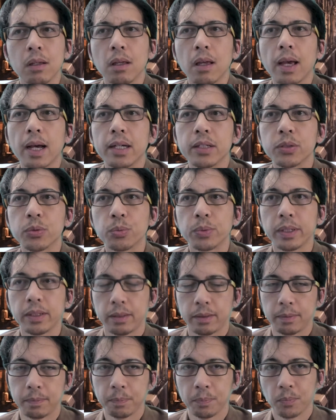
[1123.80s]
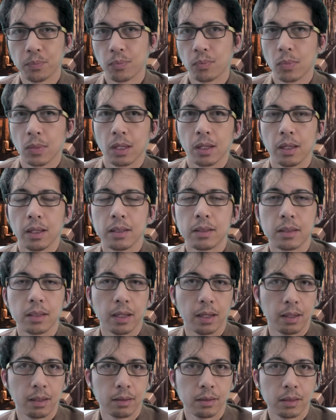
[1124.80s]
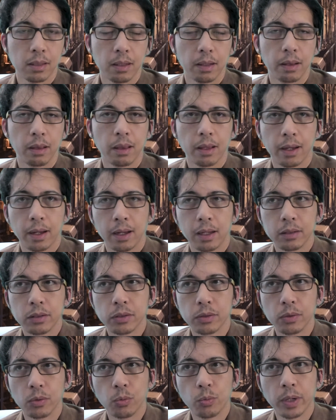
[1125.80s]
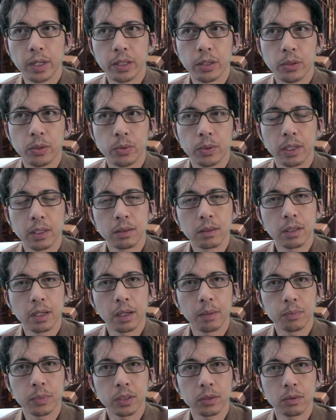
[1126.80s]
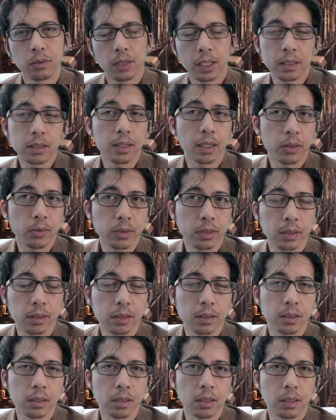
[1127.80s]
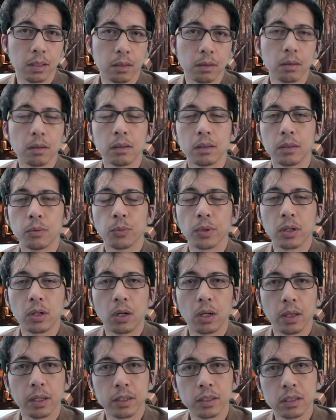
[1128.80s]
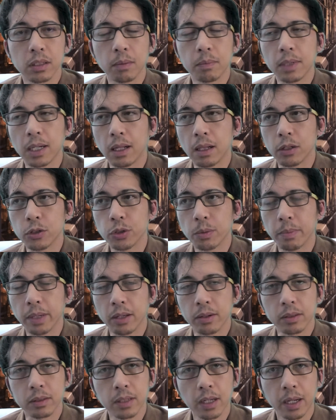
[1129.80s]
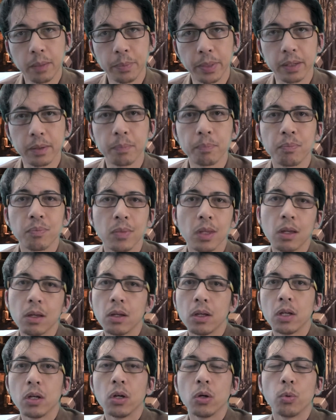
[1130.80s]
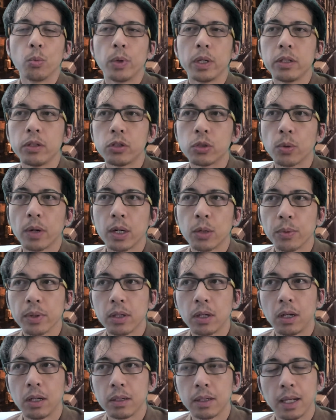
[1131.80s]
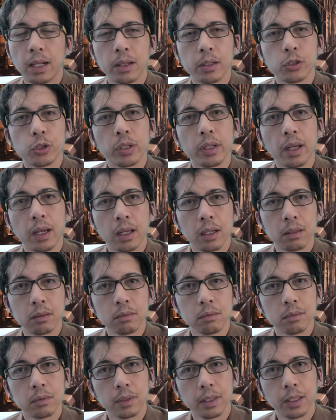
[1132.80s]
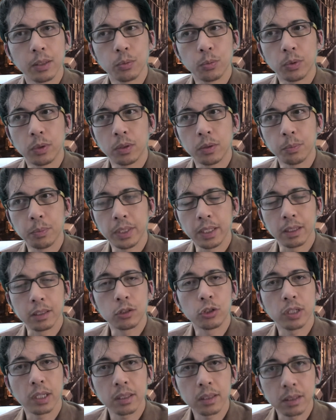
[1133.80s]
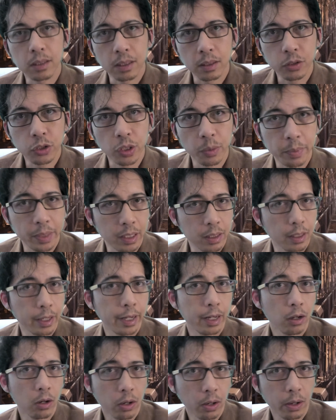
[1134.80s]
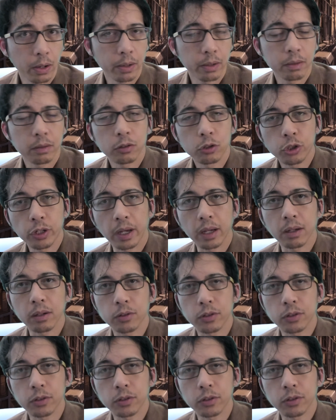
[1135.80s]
As written, it says that when you attempt, let's say you succeed in recalling some knowledge about a topic. When you try to recall knowledge again, it will be adjusted to be a hard check.